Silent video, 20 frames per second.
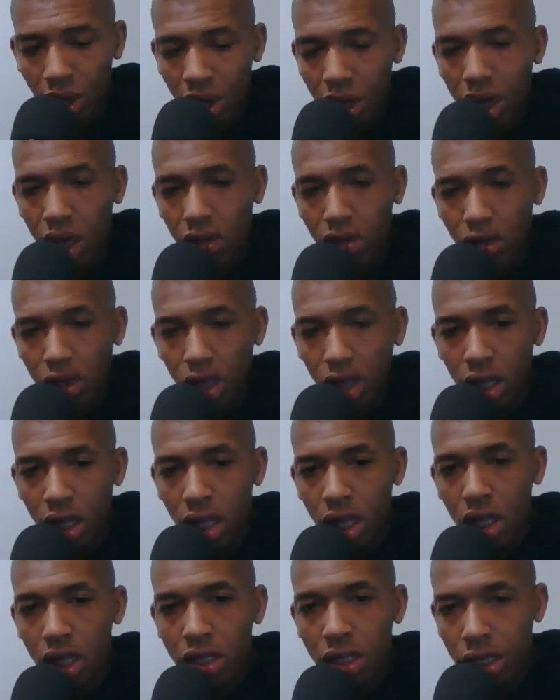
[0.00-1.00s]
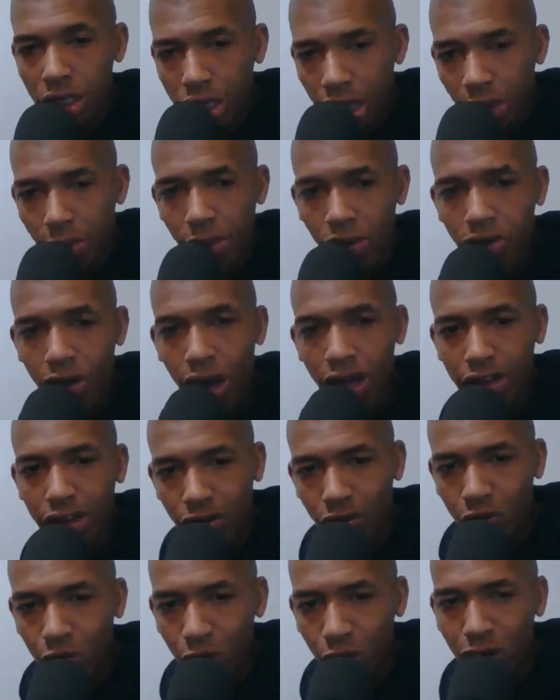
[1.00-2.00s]
Because the Democrats
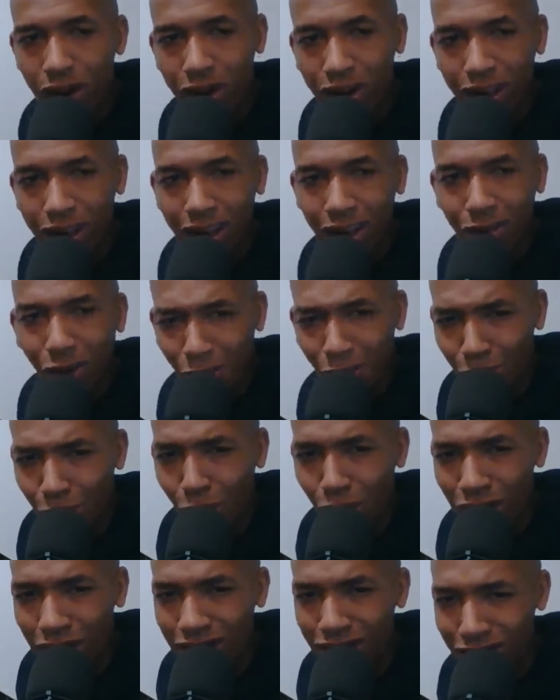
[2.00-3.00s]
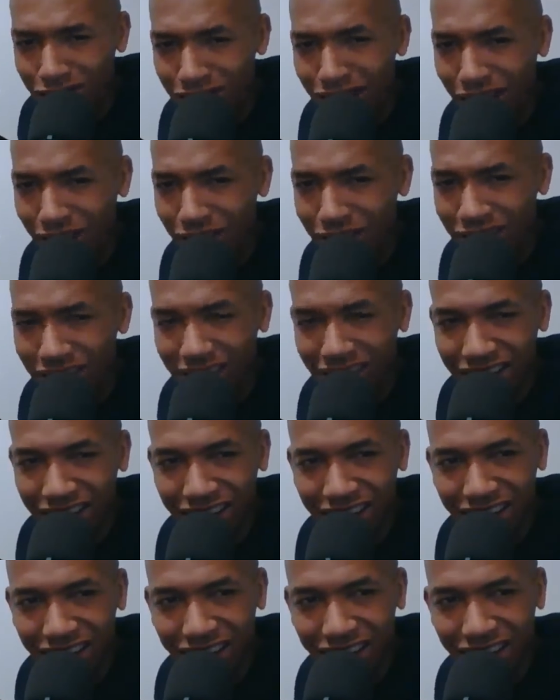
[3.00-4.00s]
is willing to give them border security.
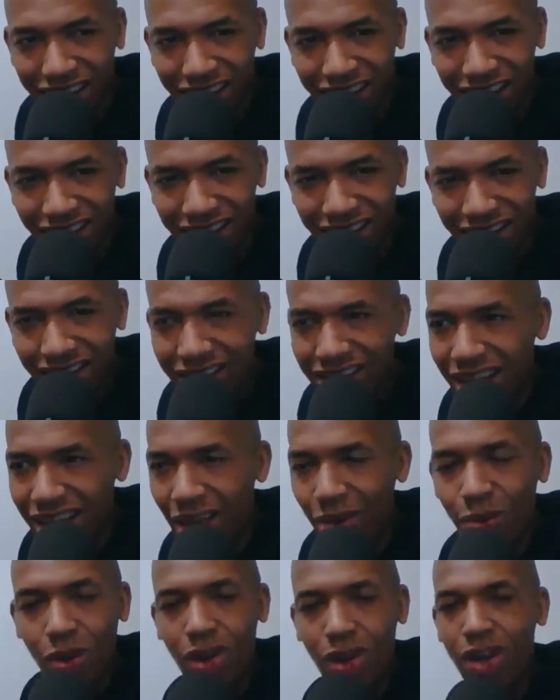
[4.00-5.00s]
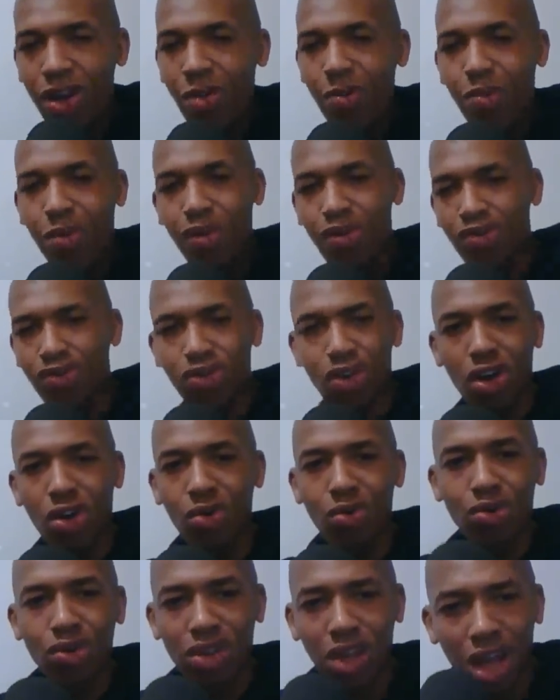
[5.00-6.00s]
They willing to put
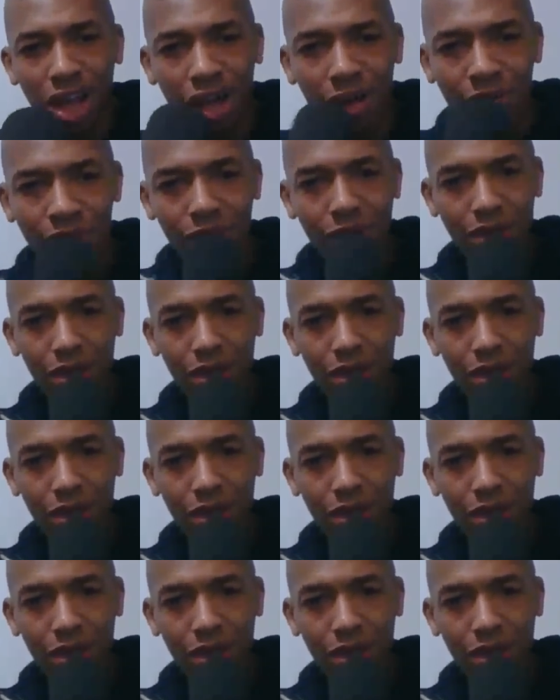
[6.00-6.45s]
drones up.